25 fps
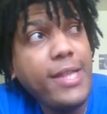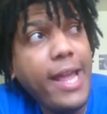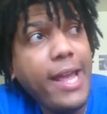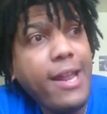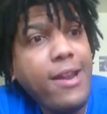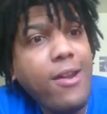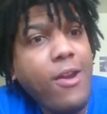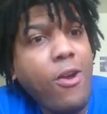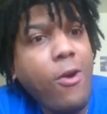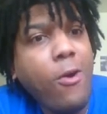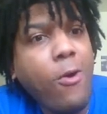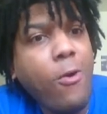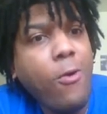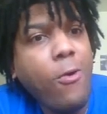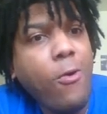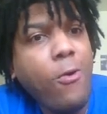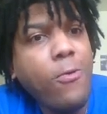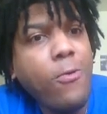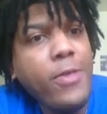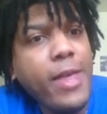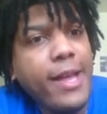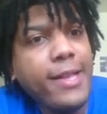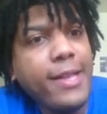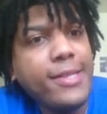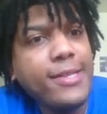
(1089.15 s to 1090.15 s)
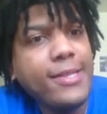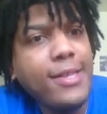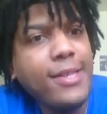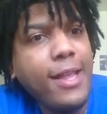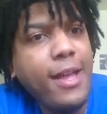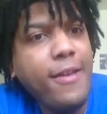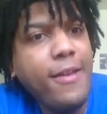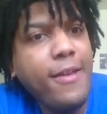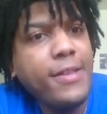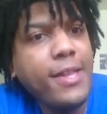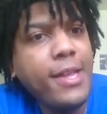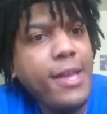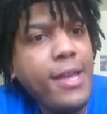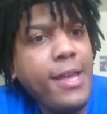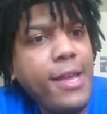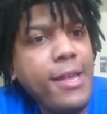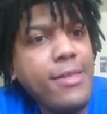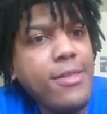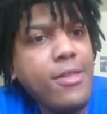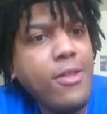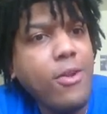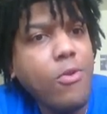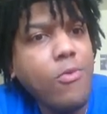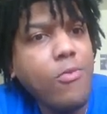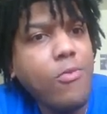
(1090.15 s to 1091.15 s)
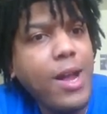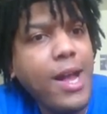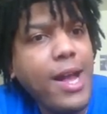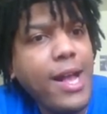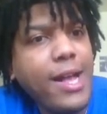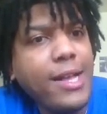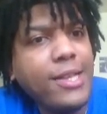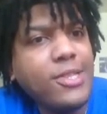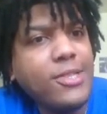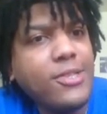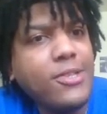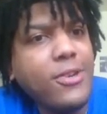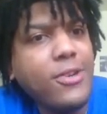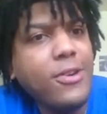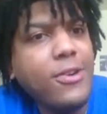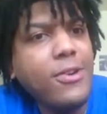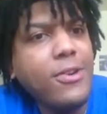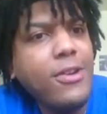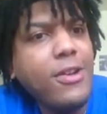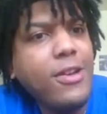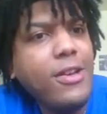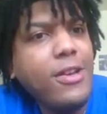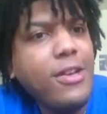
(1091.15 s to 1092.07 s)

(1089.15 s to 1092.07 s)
that hole that's left in the roster.